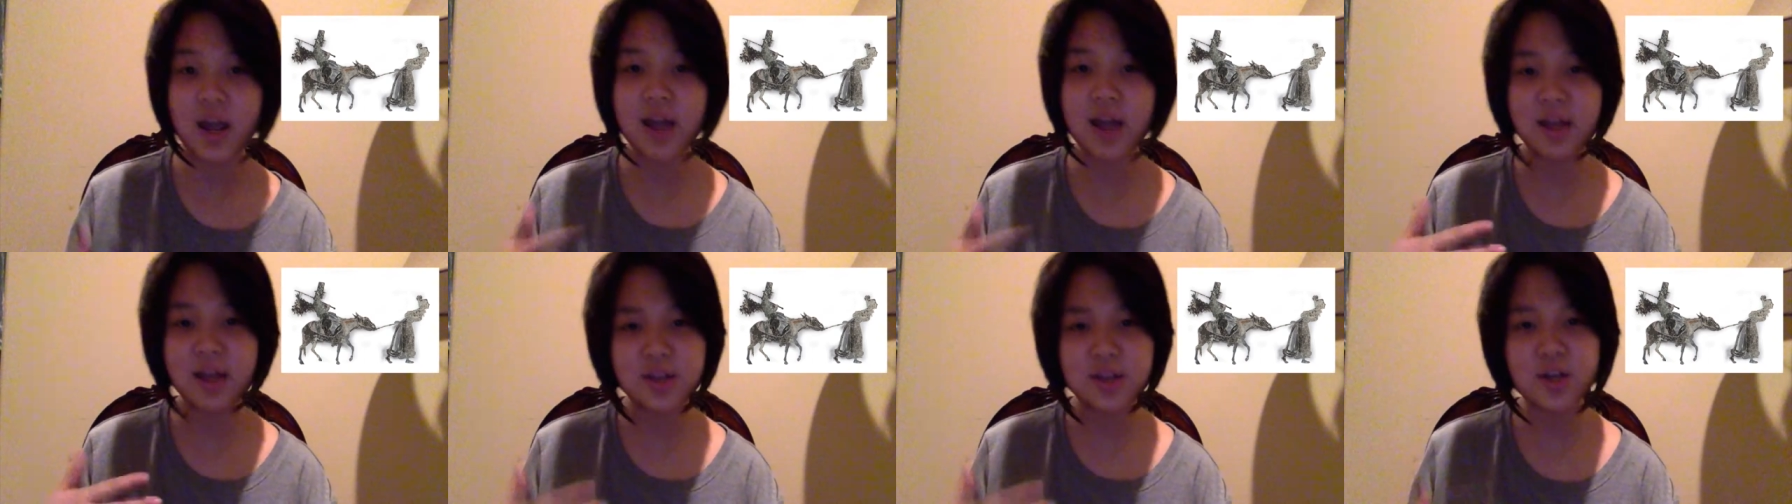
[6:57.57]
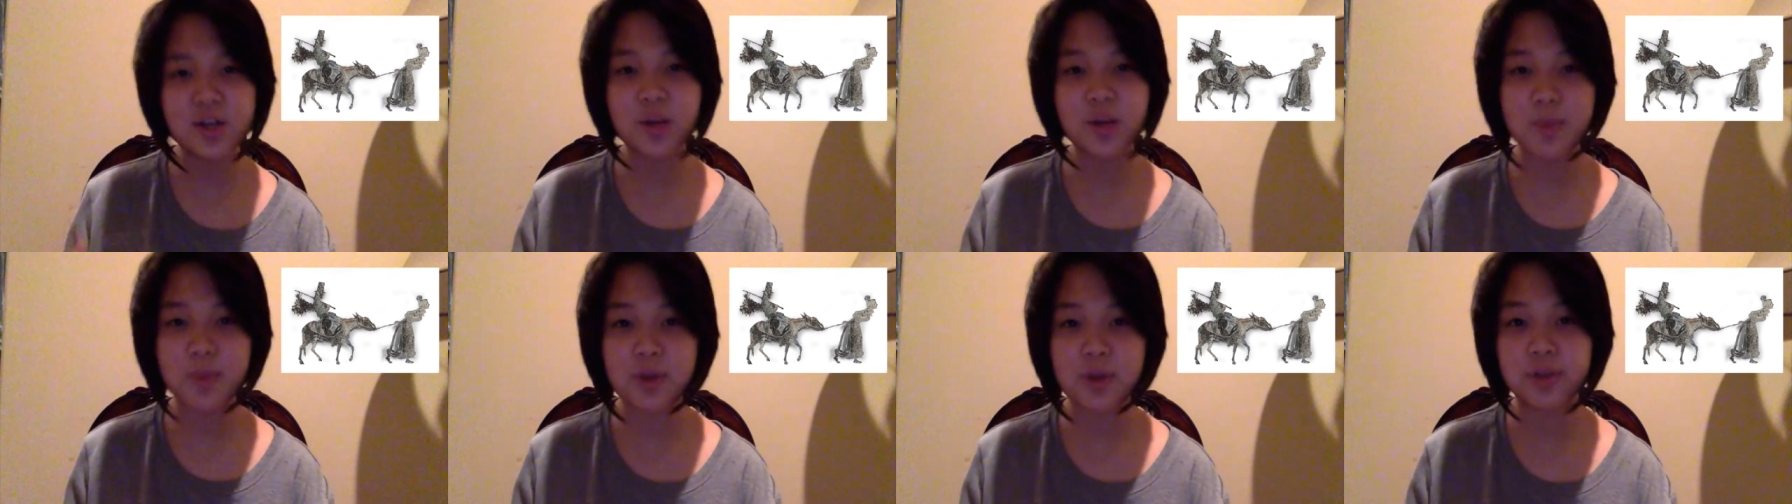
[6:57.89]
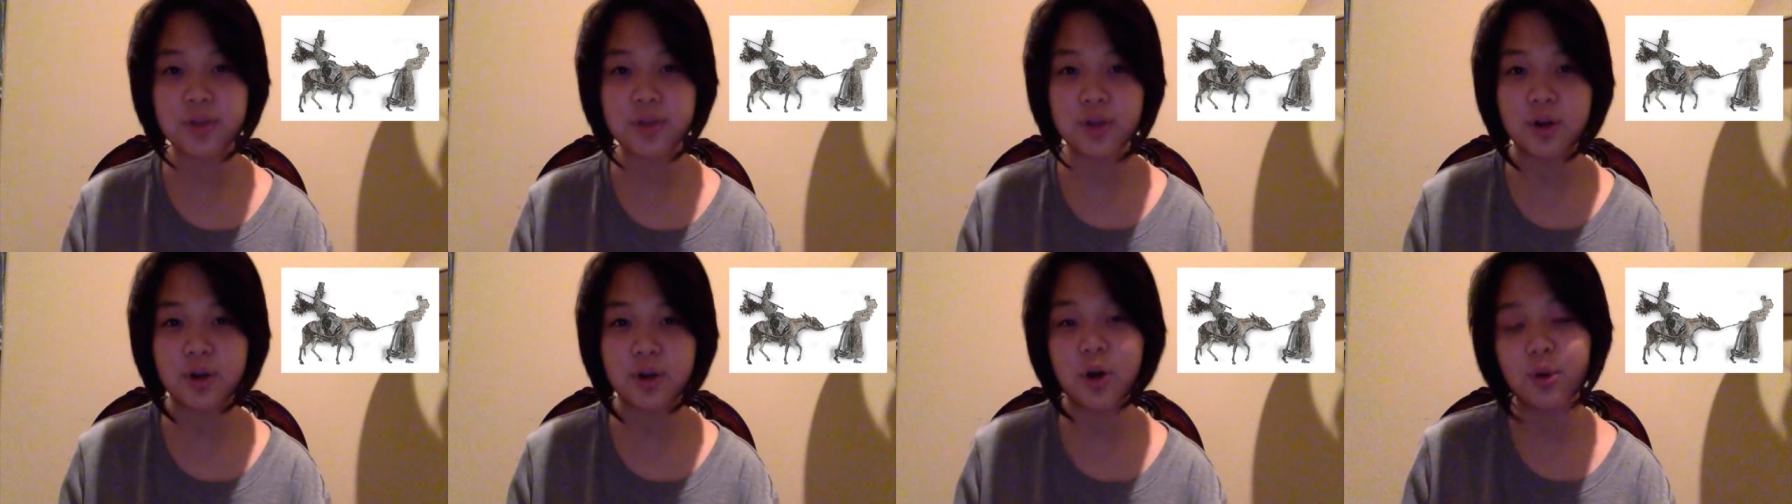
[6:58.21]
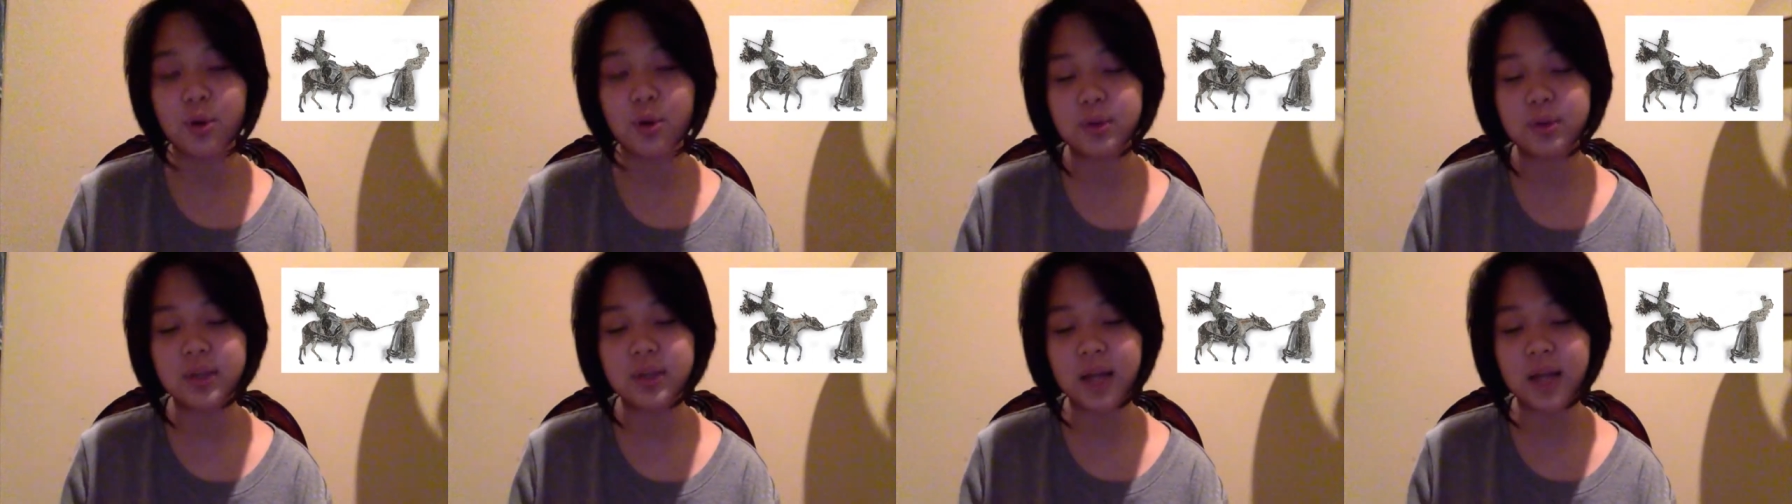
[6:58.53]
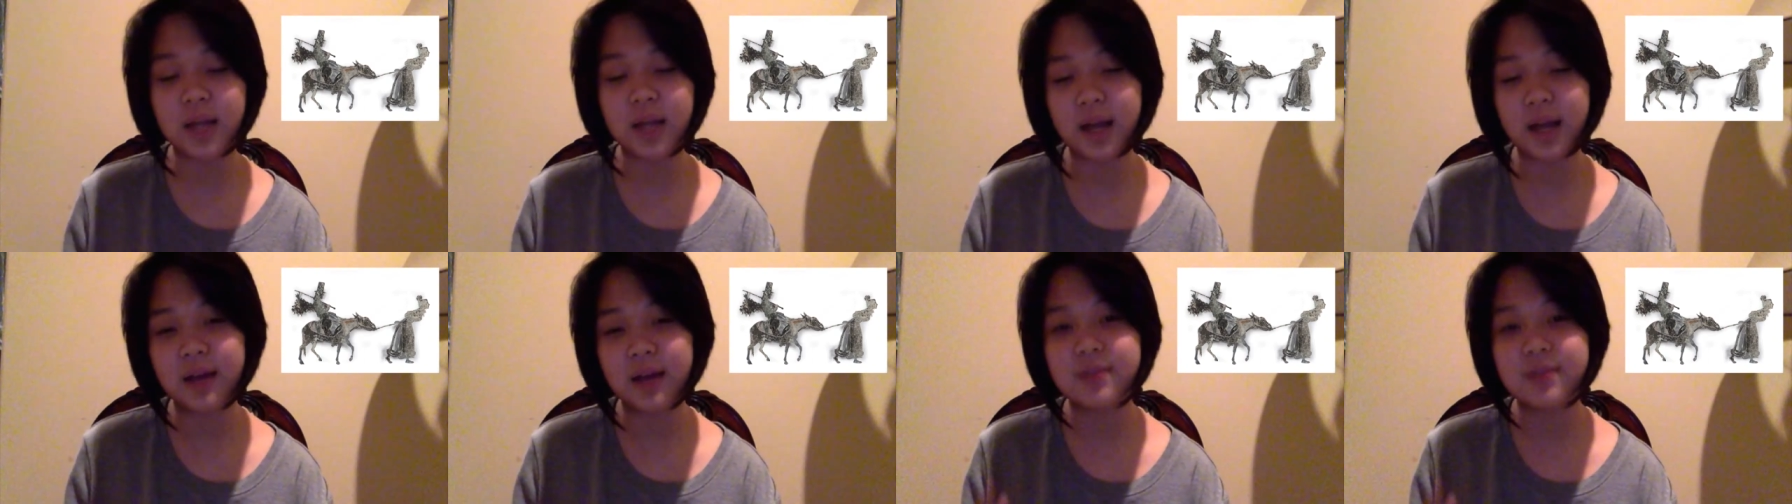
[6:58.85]
and they talk about their own
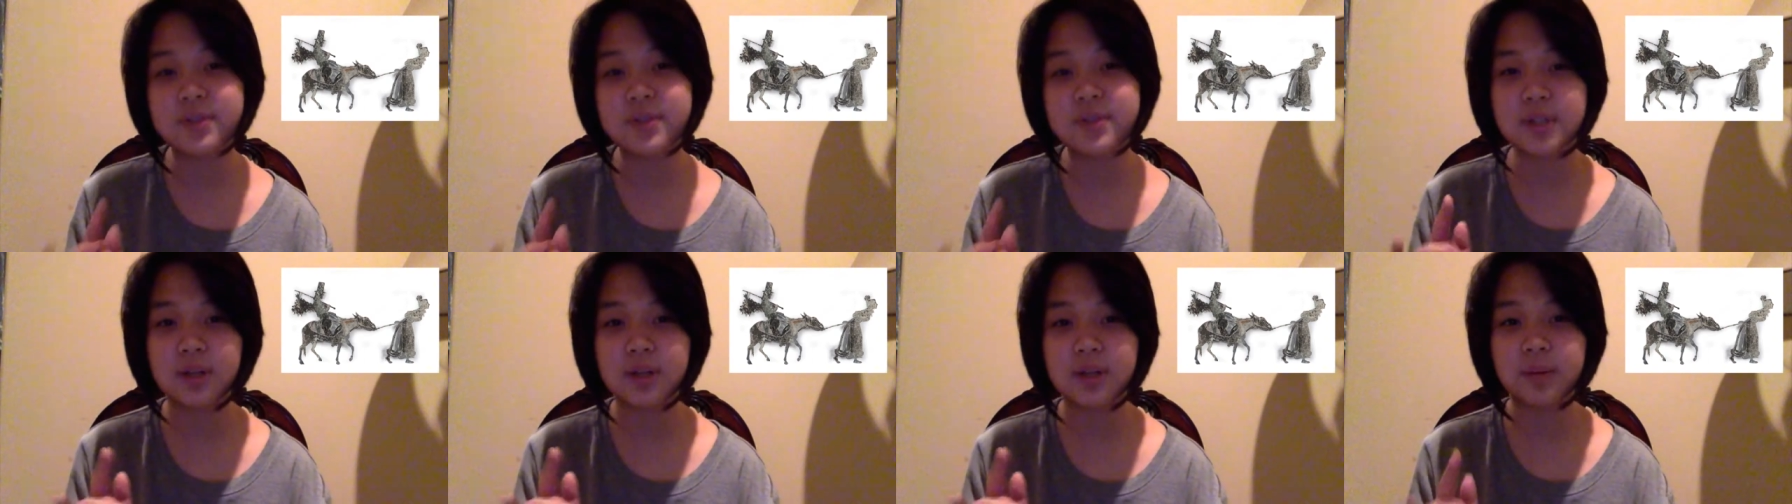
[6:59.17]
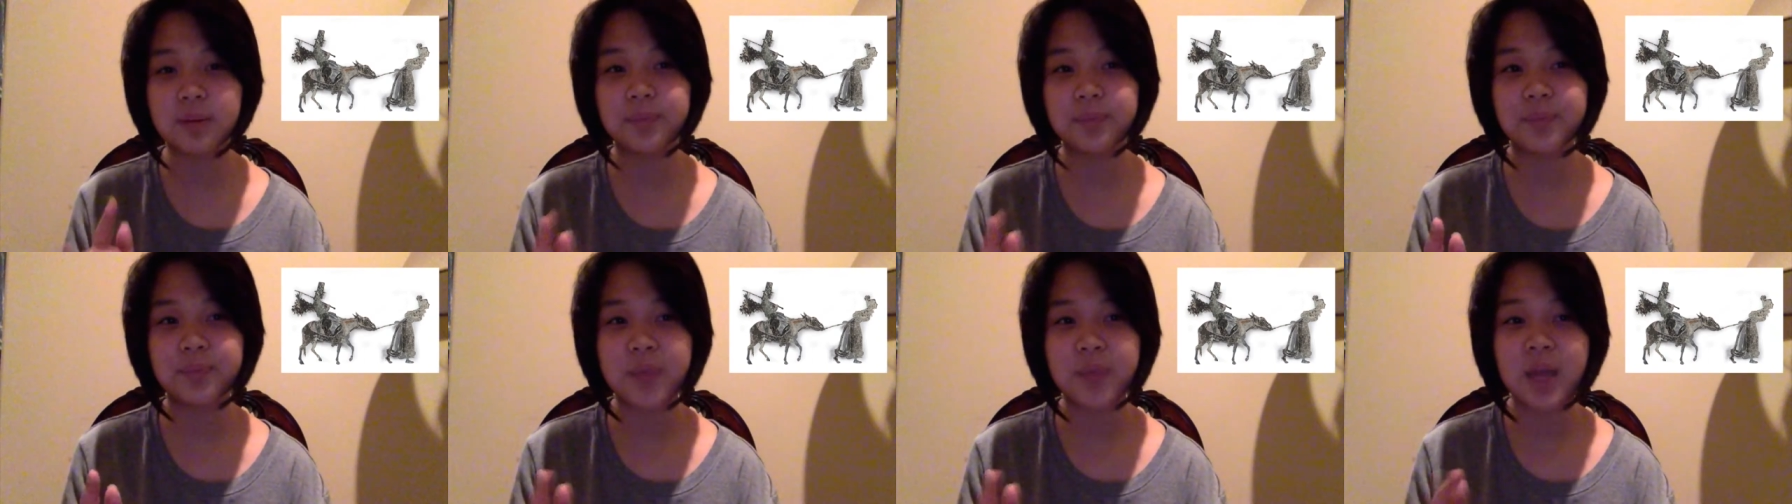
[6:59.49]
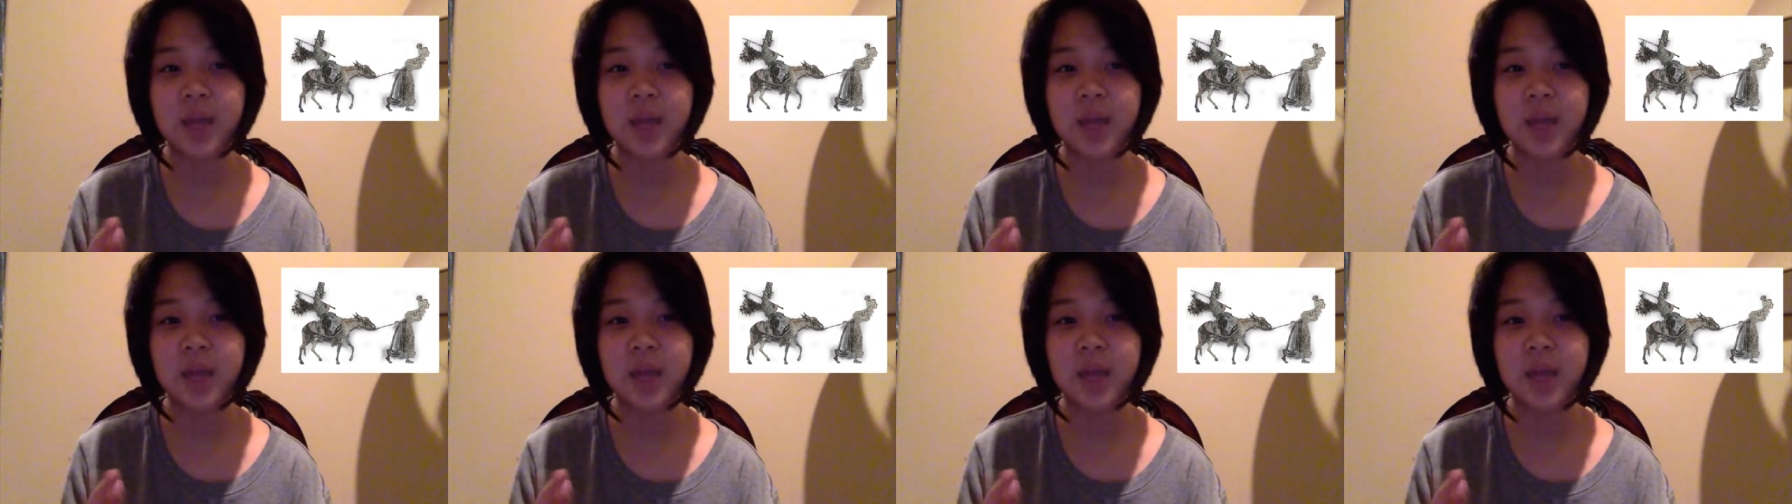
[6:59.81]
lives um,